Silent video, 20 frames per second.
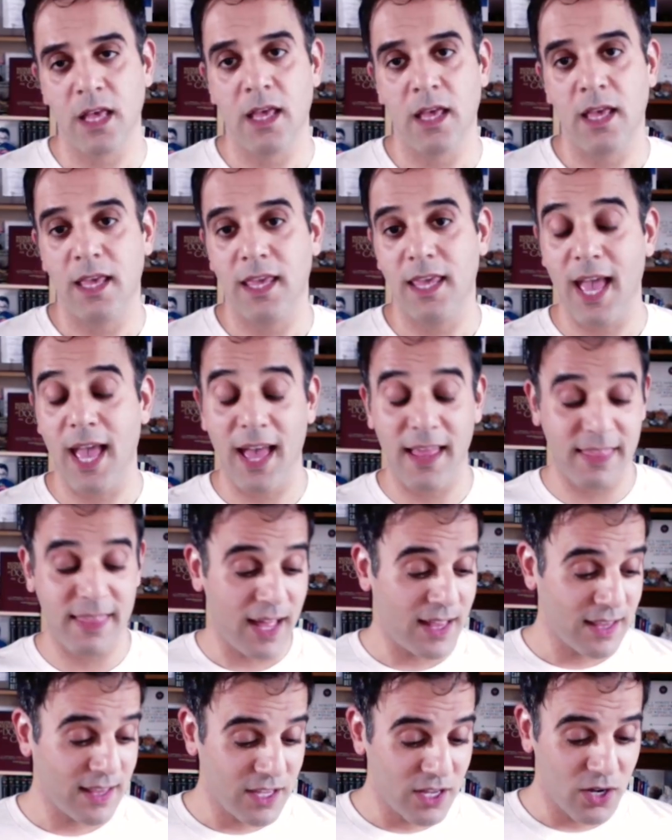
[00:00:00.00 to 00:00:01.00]
Yeah,
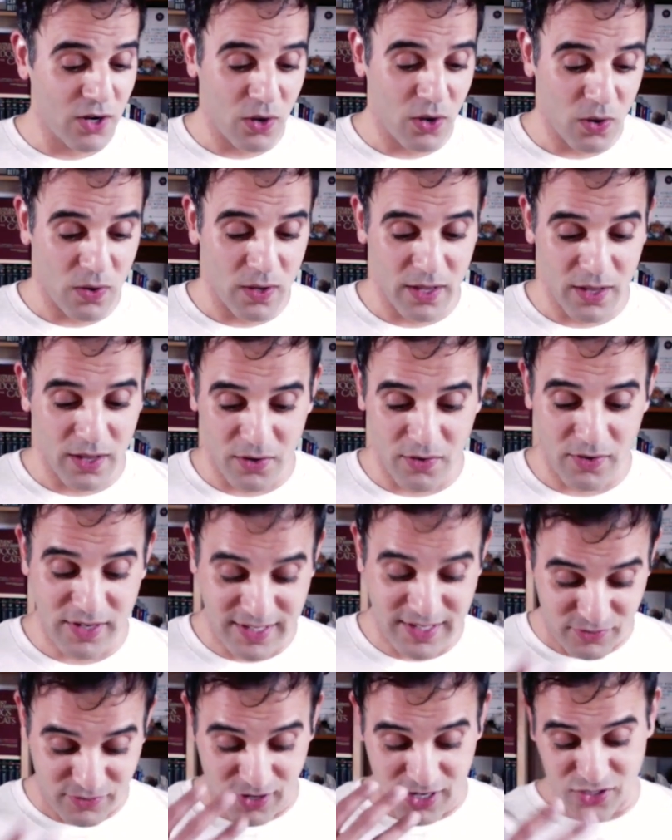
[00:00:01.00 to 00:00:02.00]
that you know,
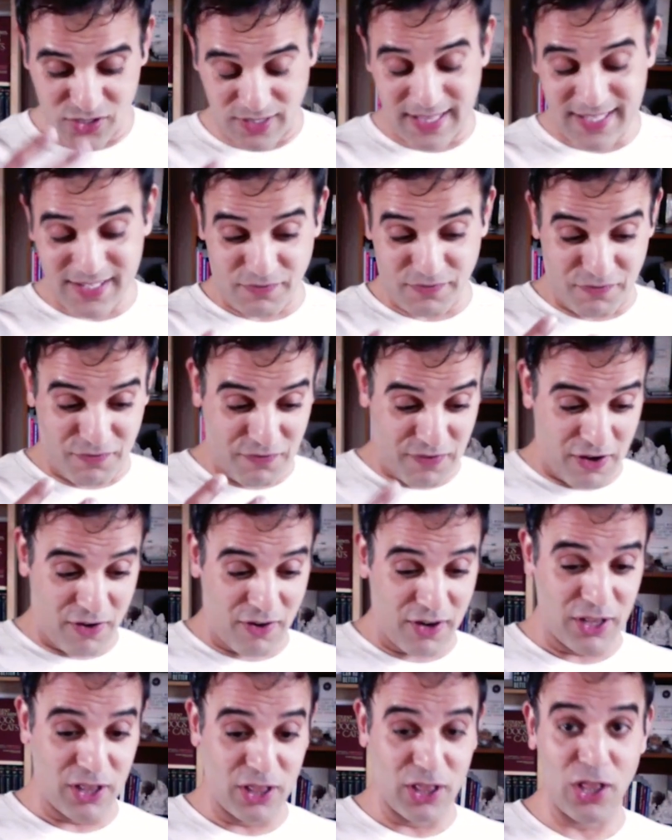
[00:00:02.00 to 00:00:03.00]
Rachel, that's a very
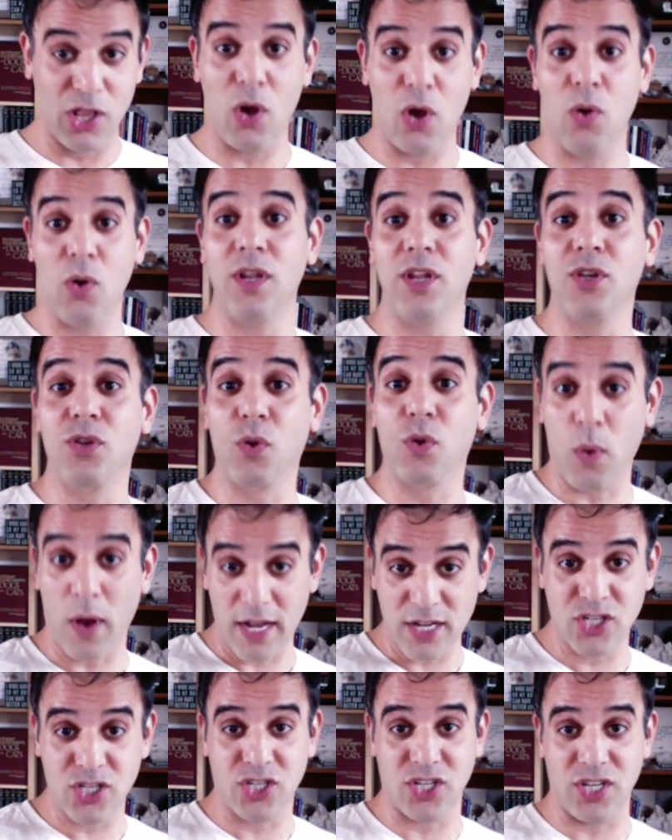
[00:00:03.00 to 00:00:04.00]
loaded
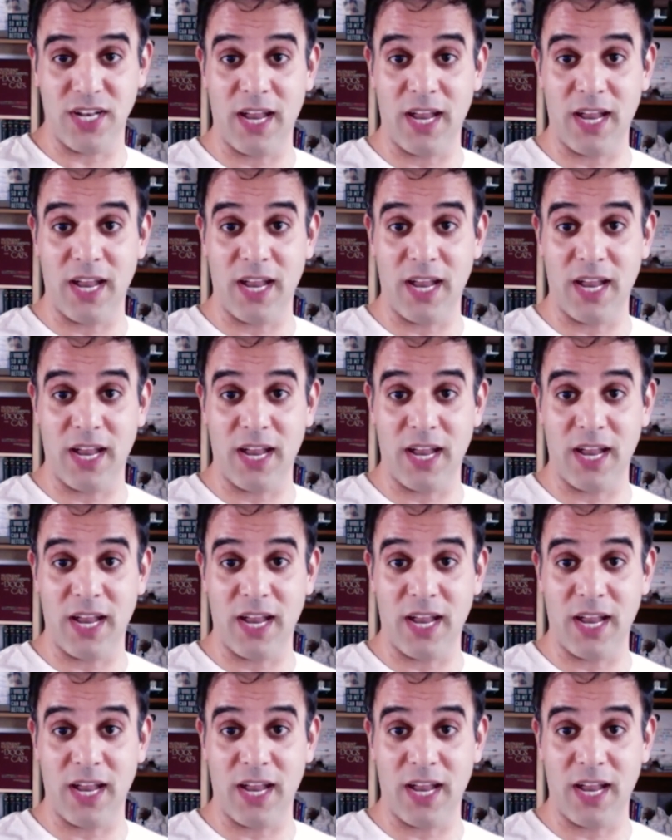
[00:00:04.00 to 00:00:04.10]
question.